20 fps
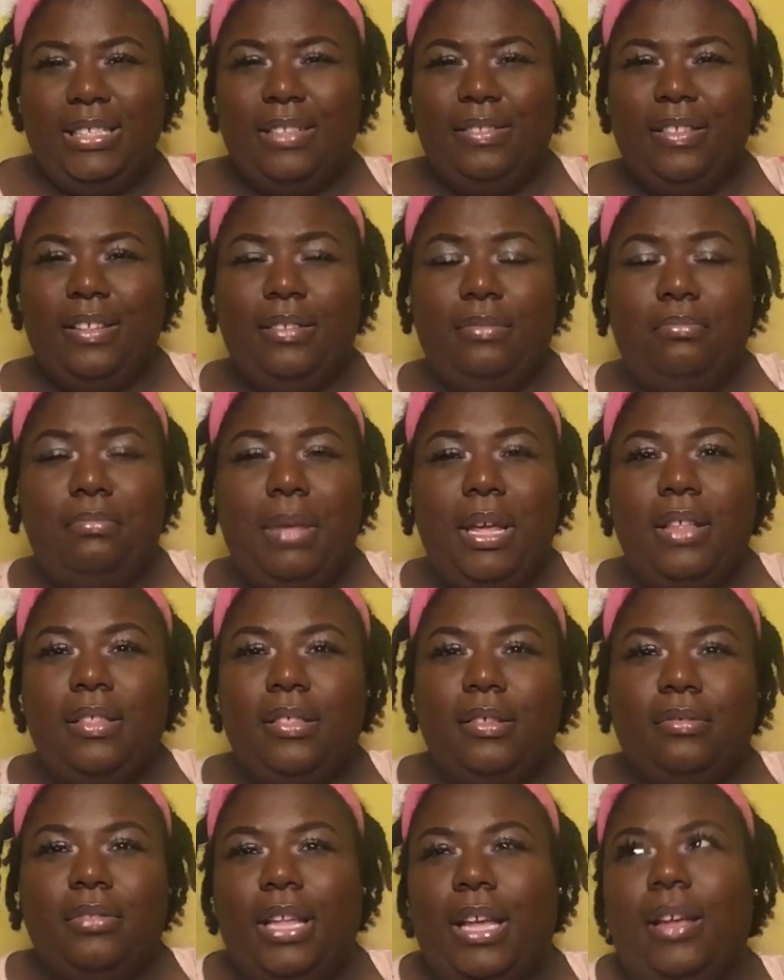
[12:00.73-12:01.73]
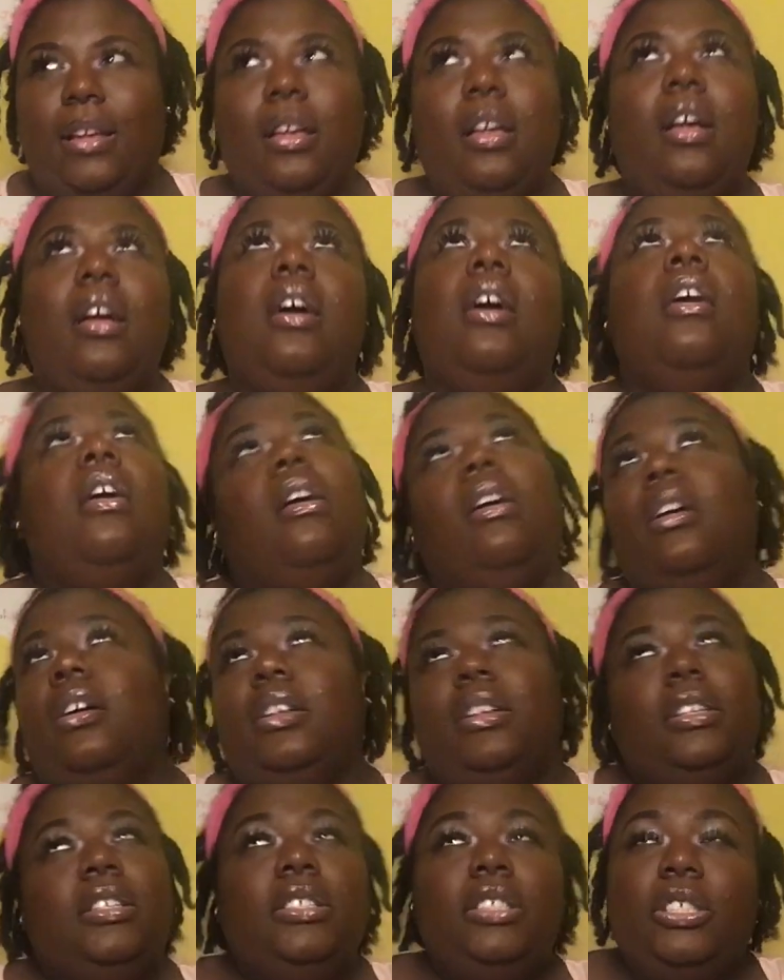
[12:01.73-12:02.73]
and then make it like
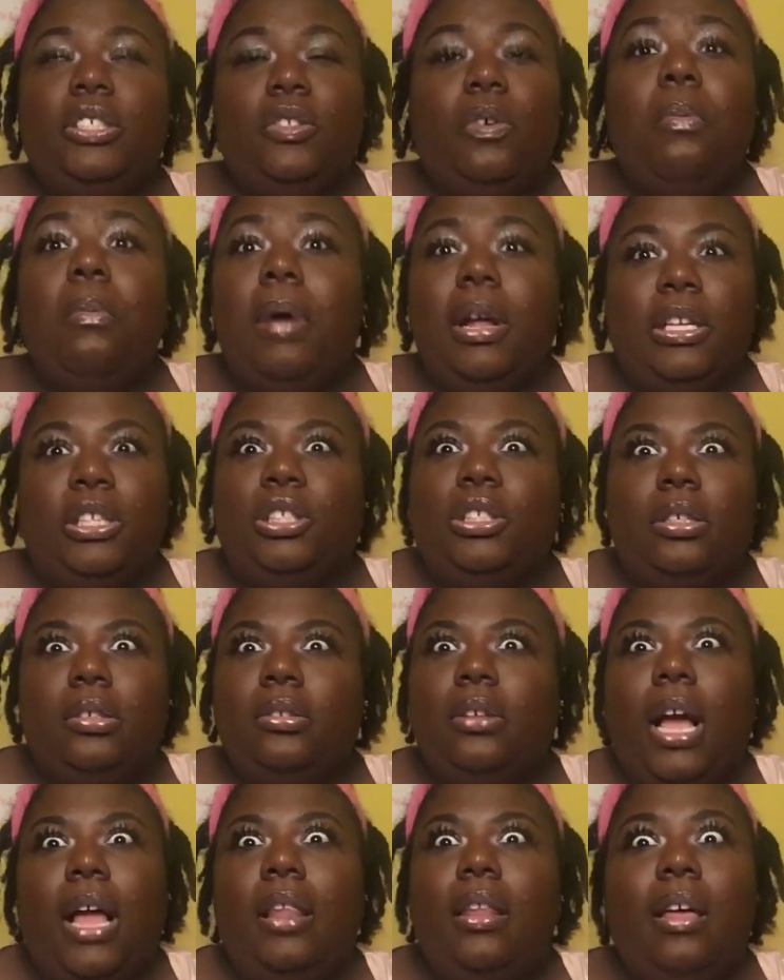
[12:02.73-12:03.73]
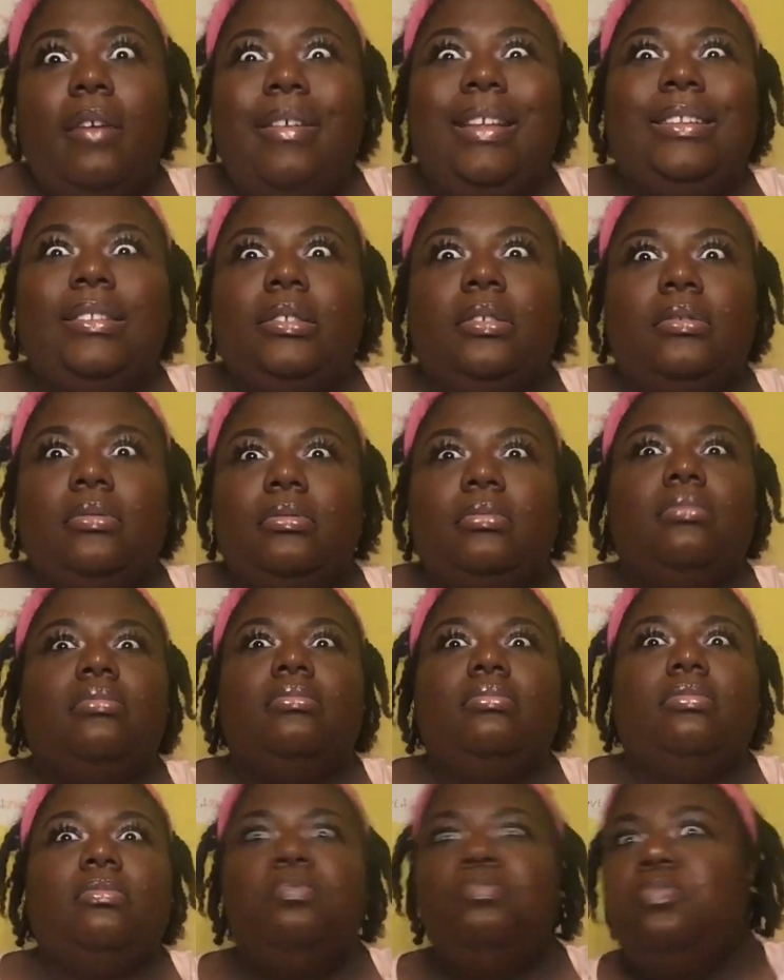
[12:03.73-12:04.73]
just so much. I love it.
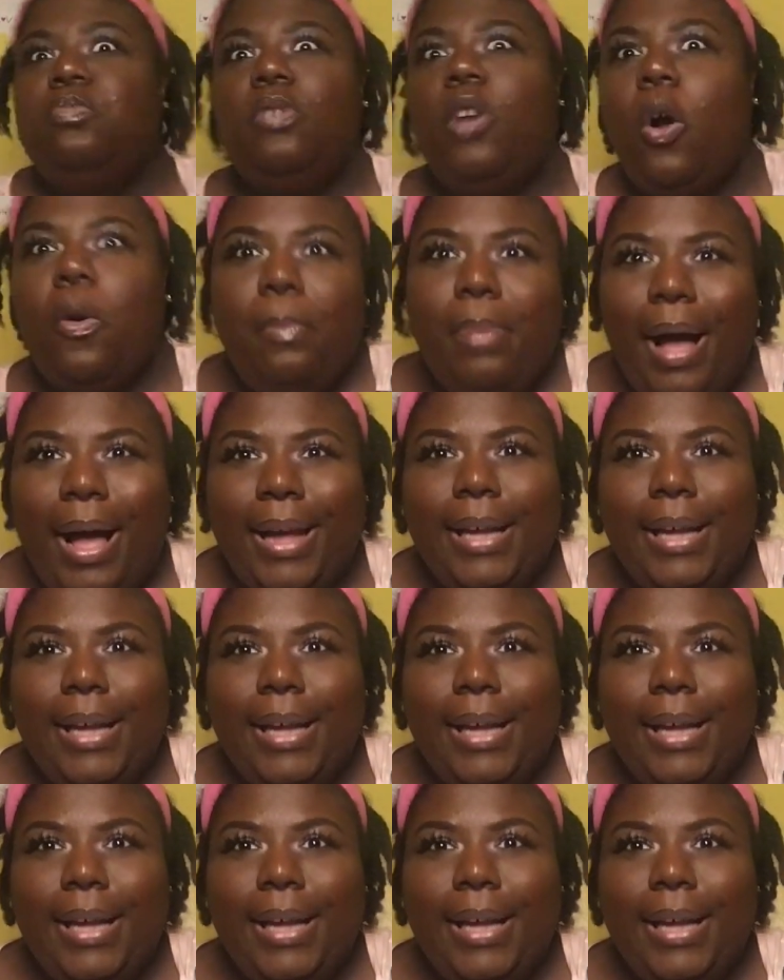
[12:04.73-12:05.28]
Go buy